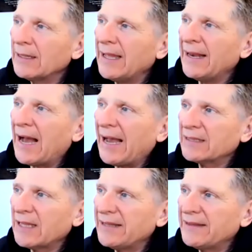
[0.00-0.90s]
and
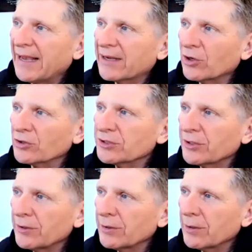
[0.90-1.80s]
highlight that
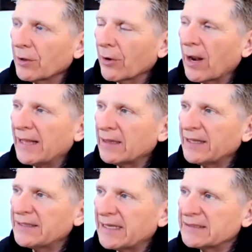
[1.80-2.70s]
cursor or
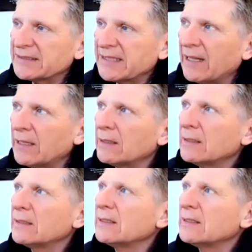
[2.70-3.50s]
highlight that cell.